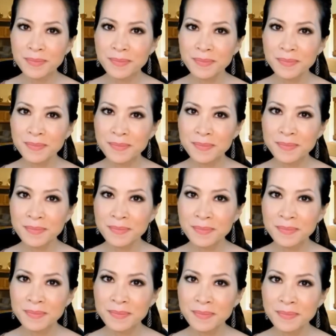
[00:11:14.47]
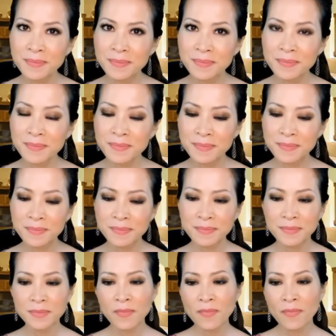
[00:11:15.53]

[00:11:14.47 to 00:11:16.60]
Nobody speaks.